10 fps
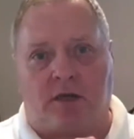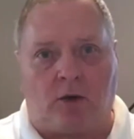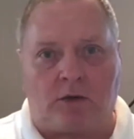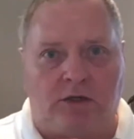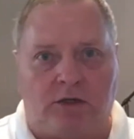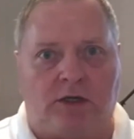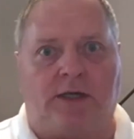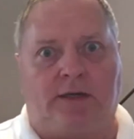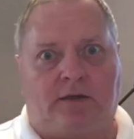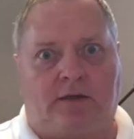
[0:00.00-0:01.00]
the whole
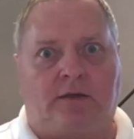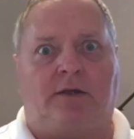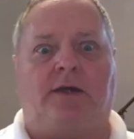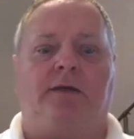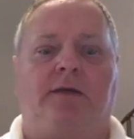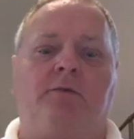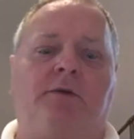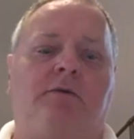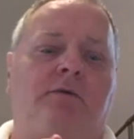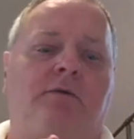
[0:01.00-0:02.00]
cookie. Okay,
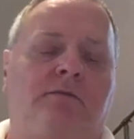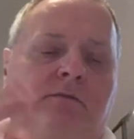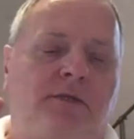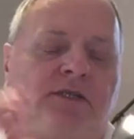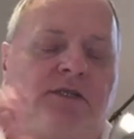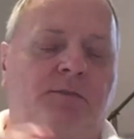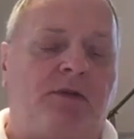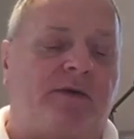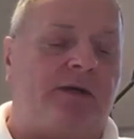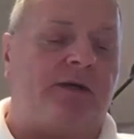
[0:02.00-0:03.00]
we'll
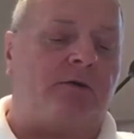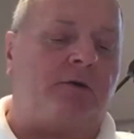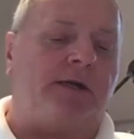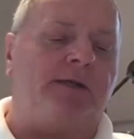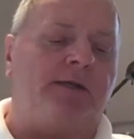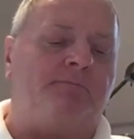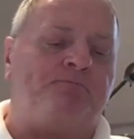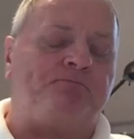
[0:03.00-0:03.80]
simplify it greatly.